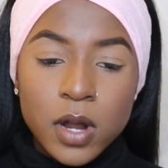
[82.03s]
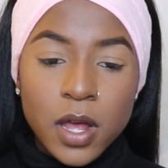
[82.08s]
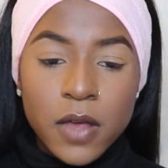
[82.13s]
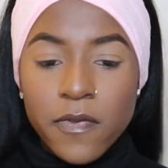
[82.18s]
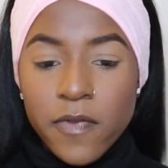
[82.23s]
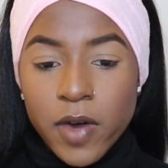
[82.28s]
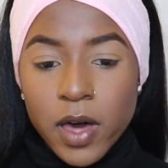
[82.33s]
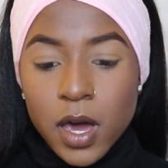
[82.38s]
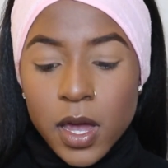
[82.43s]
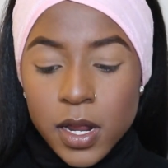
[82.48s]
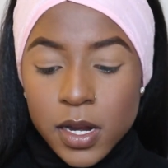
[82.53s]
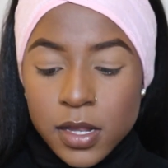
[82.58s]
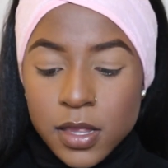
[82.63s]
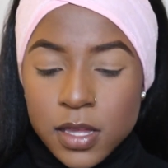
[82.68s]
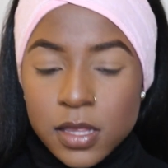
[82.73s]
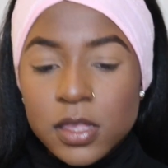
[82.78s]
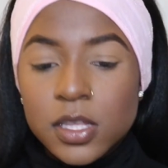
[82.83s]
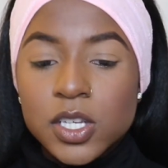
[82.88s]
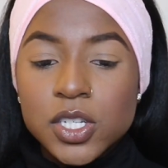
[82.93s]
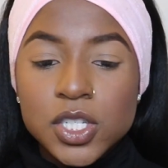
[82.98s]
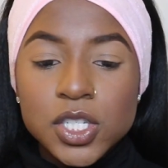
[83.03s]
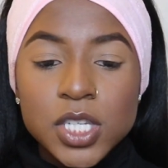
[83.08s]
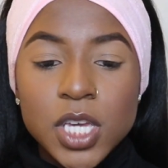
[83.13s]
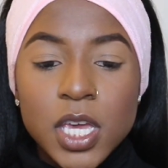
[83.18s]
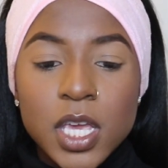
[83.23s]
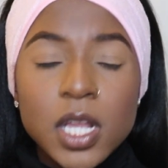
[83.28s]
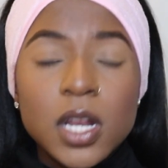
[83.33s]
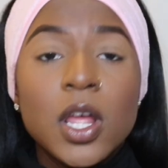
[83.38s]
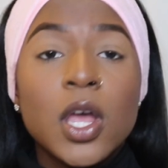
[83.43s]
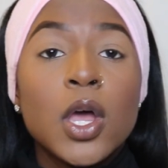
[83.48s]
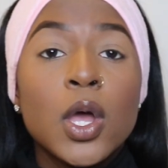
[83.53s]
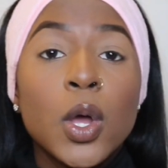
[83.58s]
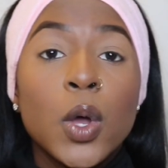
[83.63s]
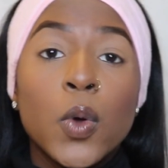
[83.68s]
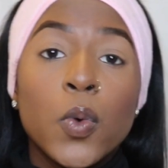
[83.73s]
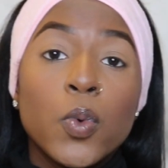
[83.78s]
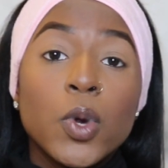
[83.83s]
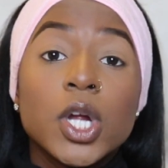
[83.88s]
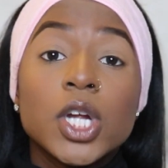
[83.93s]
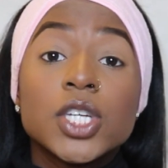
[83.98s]
I find that this shade
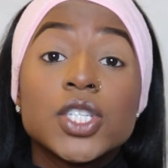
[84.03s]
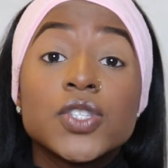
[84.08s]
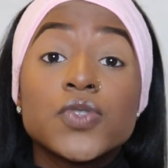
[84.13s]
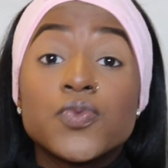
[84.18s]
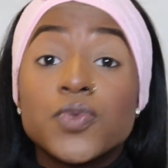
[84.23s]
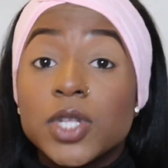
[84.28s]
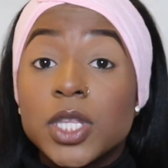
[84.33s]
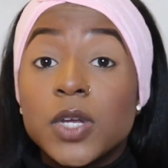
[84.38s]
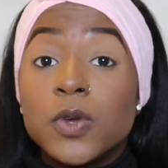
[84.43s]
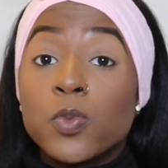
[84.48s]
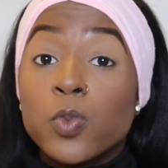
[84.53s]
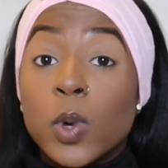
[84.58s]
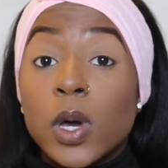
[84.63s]
works really